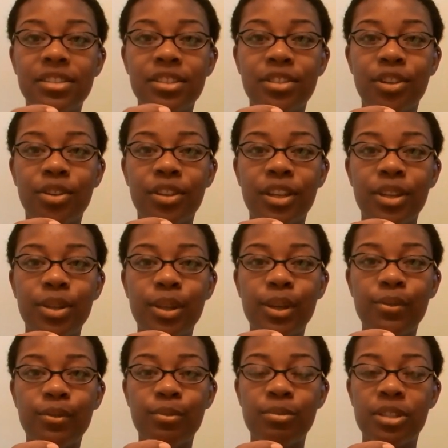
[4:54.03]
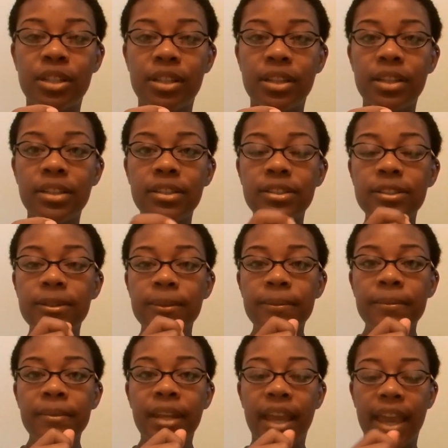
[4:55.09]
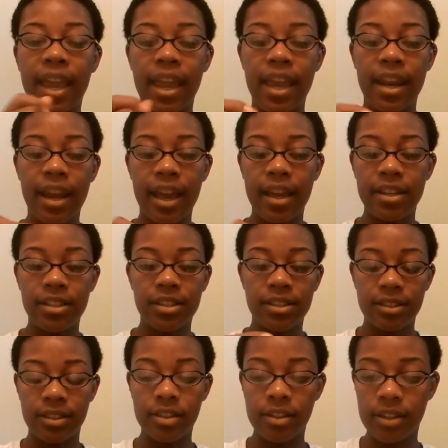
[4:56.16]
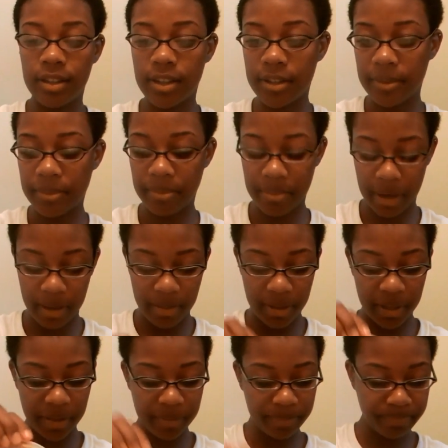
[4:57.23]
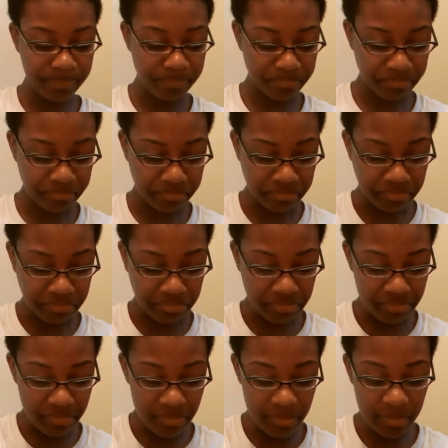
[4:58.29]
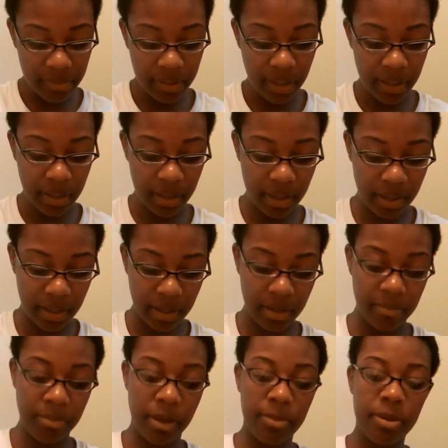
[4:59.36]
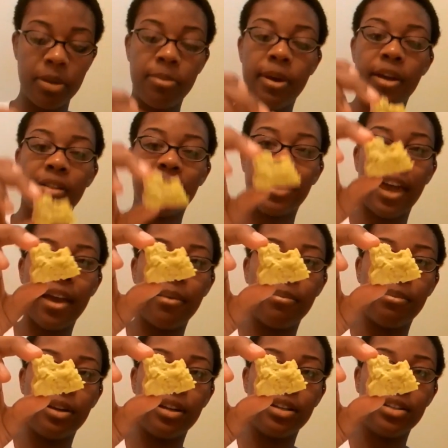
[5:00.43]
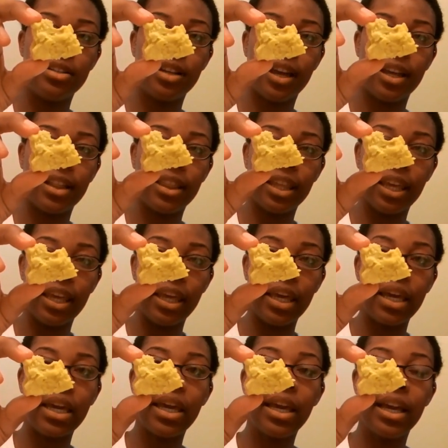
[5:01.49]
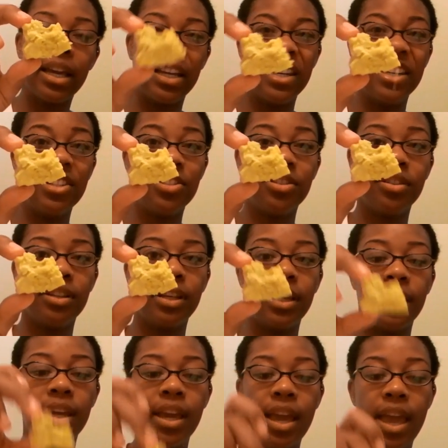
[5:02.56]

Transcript: that you get from Chili's. And I just took maybe about that much, I think, initially,